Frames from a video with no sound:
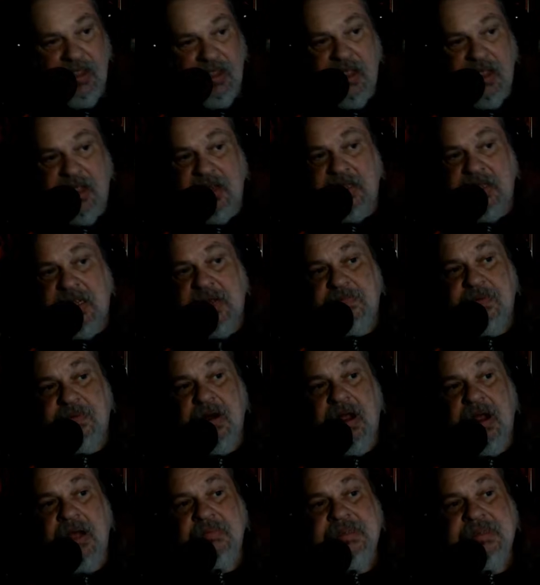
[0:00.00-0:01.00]
and they
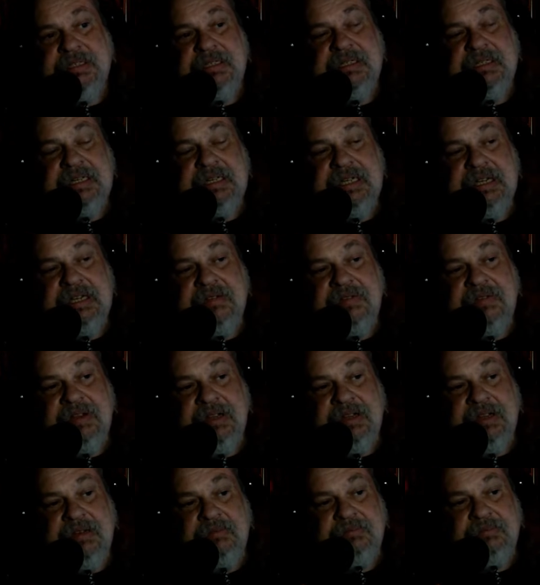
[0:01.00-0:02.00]
promised to give
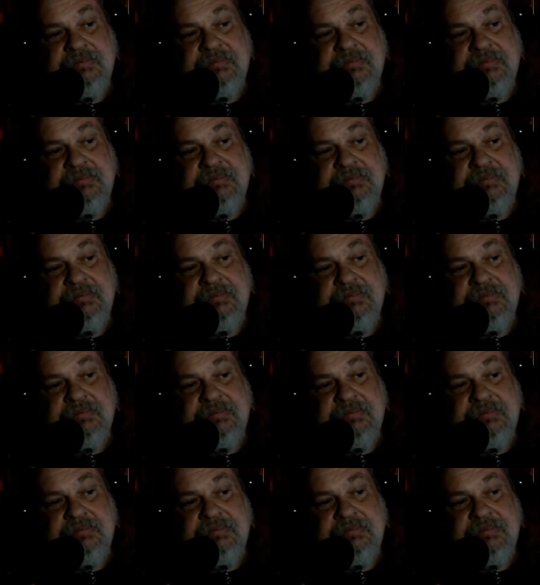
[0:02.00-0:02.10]
him